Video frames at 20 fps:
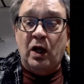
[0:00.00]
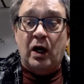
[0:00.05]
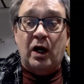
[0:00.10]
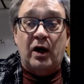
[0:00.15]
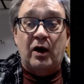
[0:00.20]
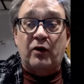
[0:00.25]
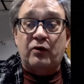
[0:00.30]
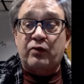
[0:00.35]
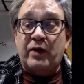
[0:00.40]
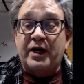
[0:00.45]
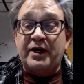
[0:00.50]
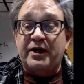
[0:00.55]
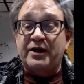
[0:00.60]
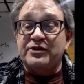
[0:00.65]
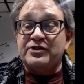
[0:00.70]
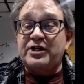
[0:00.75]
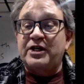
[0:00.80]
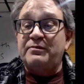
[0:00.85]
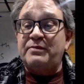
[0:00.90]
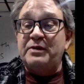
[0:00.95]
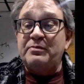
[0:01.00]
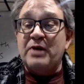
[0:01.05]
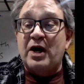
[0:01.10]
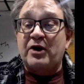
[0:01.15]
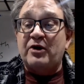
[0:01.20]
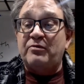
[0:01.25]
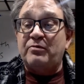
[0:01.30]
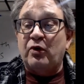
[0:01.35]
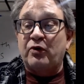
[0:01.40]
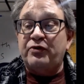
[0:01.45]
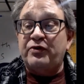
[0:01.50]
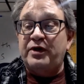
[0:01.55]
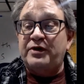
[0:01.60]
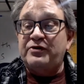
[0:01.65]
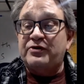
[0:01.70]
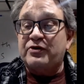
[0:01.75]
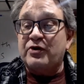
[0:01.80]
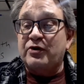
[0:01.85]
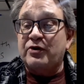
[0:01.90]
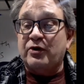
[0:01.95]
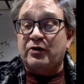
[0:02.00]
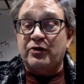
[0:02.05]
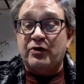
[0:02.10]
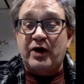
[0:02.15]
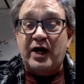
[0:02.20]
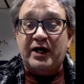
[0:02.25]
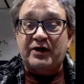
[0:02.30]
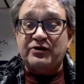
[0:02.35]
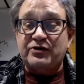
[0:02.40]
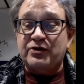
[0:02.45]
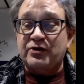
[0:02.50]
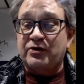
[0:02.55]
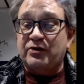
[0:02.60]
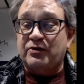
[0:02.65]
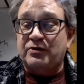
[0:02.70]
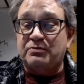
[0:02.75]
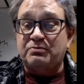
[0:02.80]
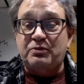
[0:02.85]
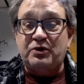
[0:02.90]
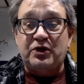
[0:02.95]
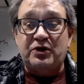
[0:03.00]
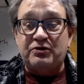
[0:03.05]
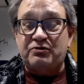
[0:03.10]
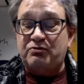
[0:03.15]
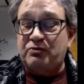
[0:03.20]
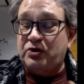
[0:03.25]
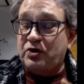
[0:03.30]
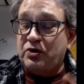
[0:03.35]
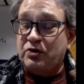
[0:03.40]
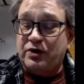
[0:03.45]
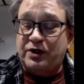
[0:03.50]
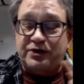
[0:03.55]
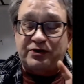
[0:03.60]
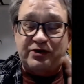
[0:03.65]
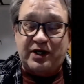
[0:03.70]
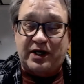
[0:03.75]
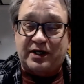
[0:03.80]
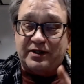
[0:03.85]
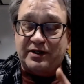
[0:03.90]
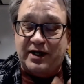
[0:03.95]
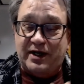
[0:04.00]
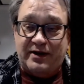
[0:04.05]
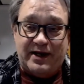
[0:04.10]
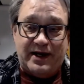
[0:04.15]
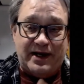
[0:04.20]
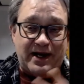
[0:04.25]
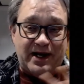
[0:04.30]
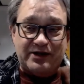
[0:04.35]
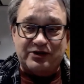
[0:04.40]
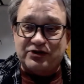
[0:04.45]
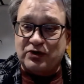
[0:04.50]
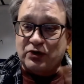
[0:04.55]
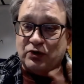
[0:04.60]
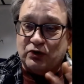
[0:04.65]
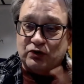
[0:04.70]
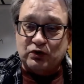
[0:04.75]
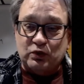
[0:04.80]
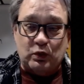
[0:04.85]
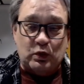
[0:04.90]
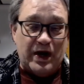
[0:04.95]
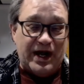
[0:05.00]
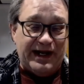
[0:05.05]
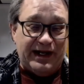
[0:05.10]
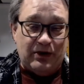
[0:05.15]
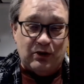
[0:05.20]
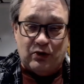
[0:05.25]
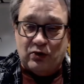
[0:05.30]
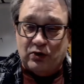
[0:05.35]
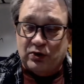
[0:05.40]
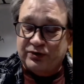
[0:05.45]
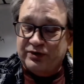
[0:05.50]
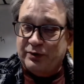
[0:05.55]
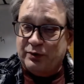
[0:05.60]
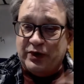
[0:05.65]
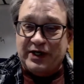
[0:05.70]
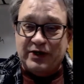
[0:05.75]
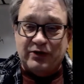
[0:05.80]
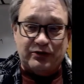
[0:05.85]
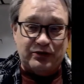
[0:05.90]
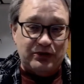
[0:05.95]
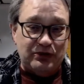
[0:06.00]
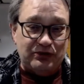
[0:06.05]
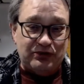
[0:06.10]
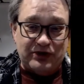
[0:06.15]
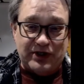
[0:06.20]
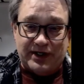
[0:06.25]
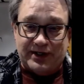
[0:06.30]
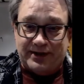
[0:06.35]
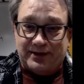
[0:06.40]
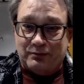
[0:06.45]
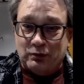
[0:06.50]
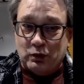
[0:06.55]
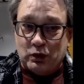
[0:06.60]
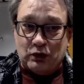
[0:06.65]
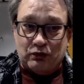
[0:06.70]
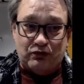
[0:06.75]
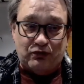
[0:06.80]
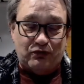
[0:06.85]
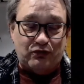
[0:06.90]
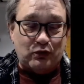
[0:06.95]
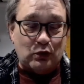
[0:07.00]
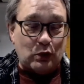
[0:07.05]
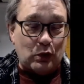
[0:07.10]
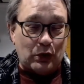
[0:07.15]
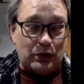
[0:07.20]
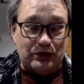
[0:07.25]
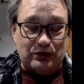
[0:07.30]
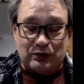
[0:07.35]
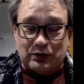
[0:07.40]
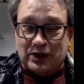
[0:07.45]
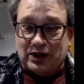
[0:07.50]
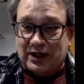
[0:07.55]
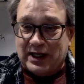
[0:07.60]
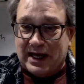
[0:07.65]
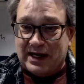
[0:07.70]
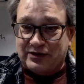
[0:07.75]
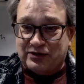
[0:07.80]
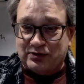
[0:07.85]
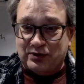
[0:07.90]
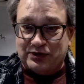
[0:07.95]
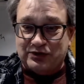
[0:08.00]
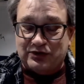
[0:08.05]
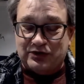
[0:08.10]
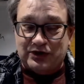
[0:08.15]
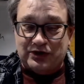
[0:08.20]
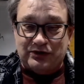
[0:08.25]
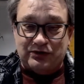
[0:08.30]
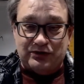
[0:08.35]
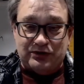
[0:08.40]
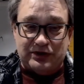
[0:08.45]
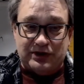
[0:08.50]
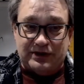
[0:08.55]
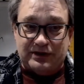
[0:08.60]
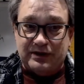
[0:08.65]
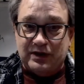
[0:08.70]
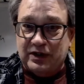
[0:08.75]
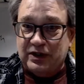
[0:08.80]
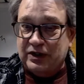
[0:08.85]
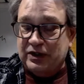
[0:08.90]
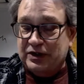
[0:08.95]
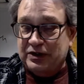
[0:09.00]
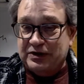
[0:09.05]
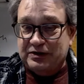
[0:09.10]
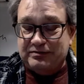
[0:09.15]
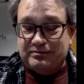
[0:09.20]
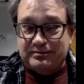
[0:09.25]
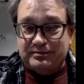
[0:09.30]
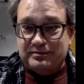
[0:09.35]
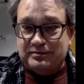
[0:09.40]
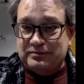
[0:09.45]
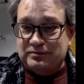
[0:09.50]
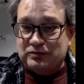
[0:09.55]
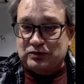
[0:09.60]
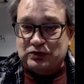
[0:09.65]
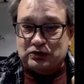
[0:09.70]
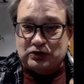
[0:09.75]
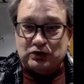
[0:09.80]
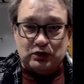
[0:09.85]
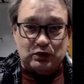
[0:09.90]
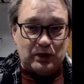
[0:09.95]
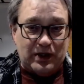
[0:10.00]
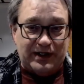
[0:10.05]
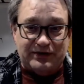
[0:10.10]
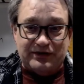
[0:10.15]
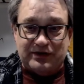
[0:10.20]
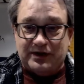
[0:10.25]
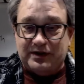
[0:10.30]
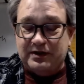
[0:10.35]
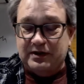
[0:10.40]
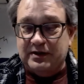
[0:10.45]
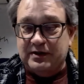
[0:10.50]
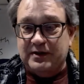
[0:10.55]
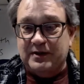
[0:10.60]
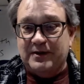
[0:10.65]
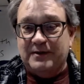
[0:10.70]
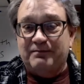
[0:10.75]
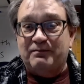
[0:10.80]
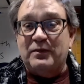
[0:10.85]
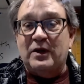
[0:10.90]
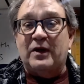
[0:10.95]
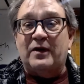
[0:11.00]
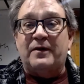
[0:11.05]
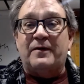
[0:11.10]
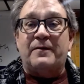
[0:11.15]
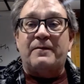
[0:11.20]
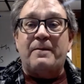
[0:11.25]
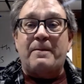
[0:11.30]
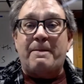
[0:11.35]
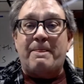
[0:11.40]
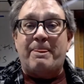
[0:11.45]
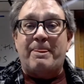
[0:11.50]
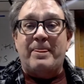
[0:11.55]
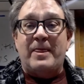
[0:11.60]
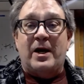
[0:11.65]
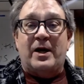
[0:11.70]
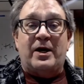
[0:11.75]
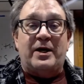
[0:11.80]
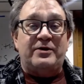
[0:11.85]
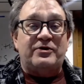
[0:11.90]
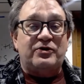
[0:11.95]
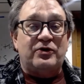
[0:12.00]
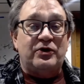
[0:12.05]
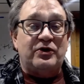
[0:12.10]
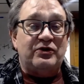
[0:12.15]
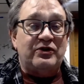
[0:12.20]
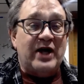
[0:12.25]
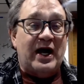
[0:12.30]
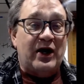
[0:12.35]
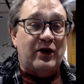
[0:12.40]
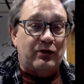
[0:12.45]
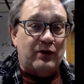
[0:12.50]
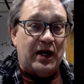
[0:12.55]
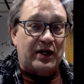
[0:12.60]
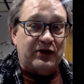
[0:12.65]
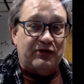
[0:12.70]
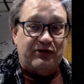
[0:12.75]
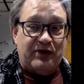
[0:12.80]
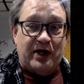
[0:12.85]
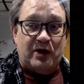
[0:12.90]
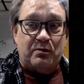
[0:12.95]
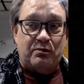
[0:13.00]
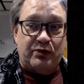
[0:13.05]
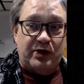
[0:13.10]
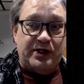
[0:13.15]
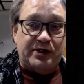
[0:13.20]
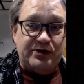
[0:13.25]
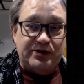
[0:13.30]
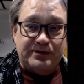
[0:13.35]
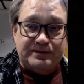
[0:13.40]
Regulators can be mounted both internal or external. The current external is way old. We don't use that anymore. Fords were the last ones to use it. Crazy. All right, so the diode rectifier bridge.